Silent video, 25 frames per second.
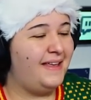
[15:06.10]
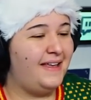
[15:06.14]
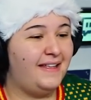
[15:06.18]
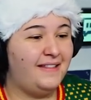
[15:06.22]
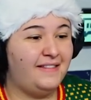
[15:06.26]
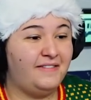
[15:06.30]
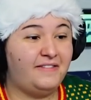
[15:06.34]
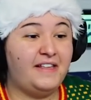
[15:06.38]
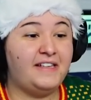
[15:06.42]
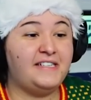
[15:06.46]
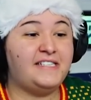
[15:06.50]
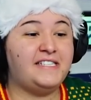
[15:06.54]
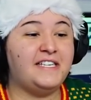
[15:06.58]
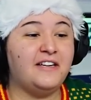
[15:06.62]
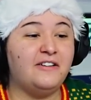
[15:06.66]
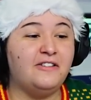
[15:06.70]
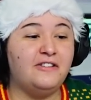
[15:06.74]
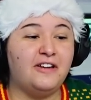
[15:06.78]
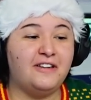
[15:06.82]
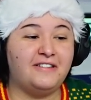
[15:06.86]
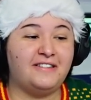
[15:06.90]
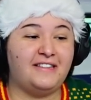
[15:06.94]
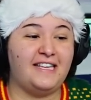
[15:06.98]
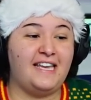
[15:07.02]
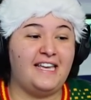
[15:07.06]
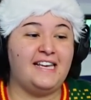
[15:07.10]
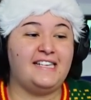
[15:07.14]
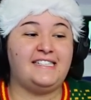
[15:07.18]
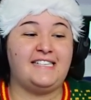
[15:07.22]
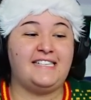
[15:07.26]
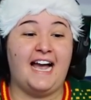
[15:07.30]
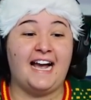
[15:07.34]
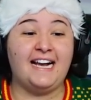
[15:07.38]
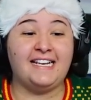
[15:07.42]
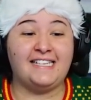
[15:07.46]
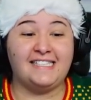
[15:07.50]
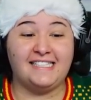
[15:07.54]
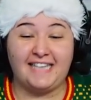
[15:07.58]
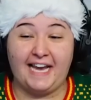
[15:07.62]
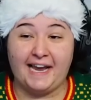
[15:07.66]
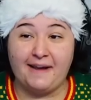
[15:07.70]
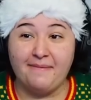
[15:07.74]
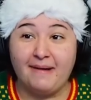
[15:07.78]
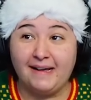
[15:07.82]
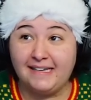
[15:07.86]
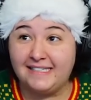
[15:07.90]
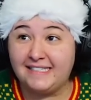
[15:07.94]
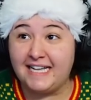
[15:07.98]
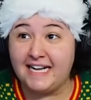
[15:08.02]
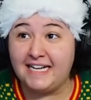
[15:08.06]
They still look the exact same
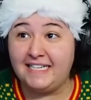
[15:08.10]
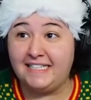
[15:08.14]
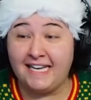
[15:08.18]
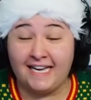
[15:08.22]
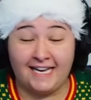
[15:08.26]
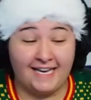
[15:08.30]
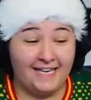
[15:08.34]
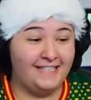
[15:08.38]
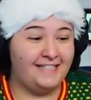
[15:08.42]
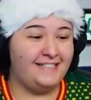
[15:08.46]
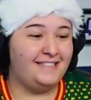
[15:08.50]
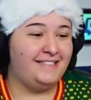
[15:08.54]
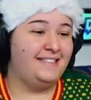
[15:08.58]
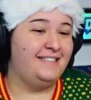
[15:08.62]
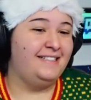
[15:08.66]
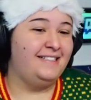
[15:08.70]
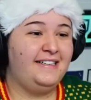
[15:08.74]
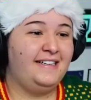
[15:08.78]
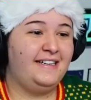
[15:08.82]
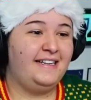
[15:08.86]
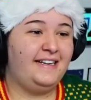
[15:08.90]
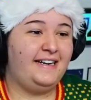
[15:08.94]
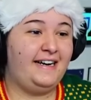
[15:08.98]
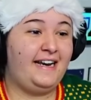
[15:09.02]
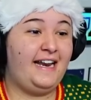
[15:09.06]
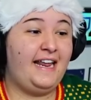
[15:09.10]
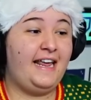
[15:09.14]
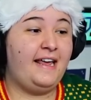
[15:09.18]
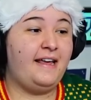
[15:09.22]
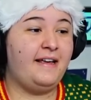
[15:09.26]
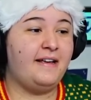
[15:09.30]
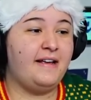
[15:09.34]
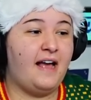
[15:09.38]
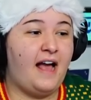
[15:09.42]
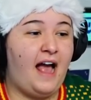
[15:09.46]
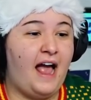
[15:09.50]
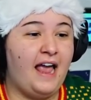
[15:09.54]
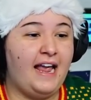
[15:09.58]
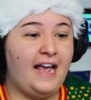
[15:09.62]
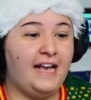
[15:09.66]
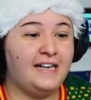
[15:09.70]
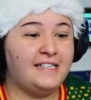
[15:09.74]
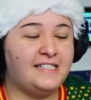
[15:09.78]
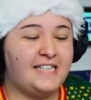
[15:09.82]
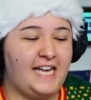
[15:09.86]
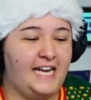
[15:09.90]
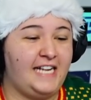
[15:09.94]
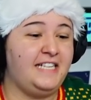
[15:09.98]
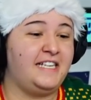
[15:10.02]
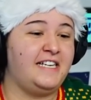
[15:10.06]
as they did. And he, I guess,
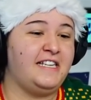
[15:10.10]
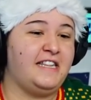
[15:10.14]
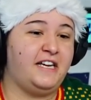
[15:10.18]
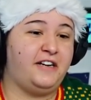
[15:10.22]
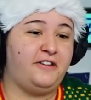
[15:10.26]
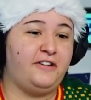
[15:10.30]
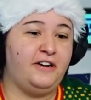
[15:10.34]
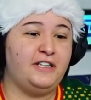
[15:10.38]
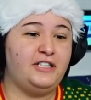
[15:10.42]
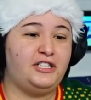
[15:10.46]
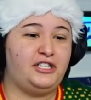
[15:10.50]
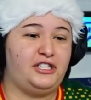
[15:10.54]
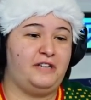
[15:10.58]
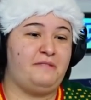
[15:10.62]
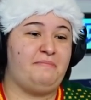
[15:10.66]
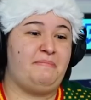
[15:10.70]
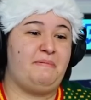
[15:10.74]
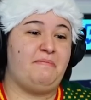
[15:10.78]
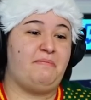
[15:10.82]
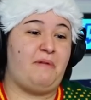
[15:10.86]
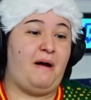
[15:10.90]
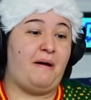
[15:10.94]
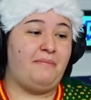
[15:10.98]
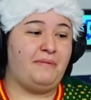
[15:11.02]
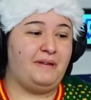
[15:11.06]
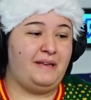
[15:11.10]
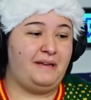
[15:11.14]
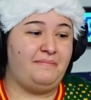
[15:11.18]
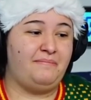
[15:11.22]
technically the Grinch should probably.